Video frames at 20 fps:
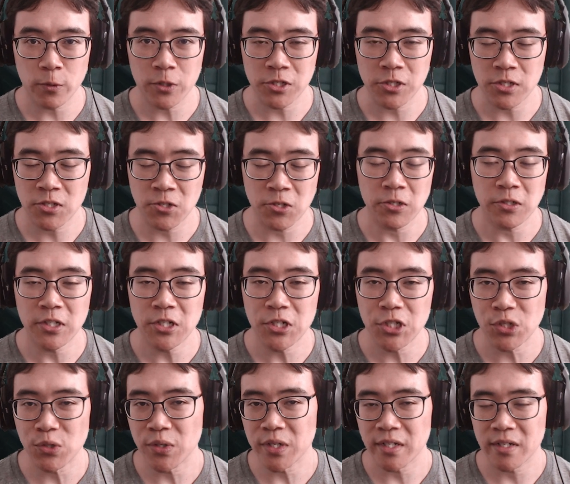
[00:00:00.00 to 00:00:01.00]
which it's certainly
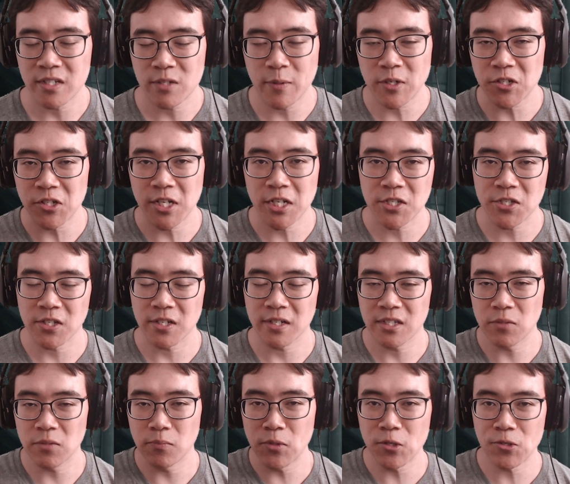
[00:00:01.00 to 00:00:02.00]
doing, especially as
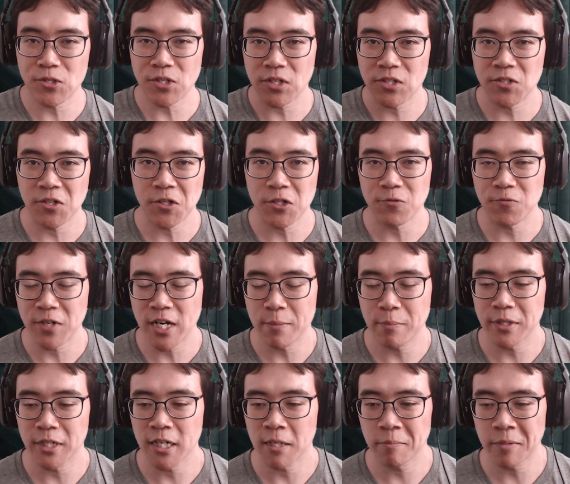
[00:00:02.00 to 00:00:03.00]
the music starts
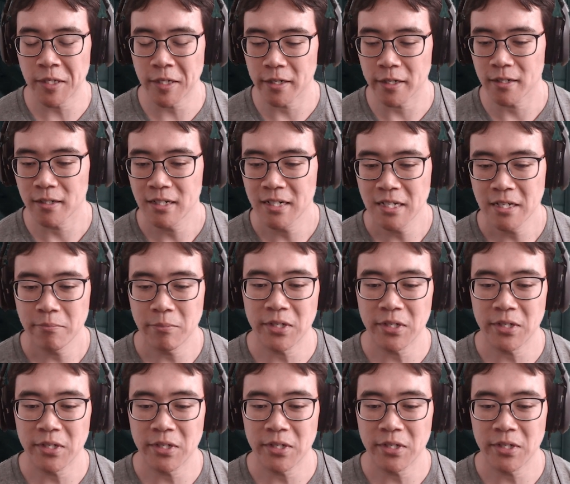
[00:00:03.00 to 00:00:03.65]
ramping up here,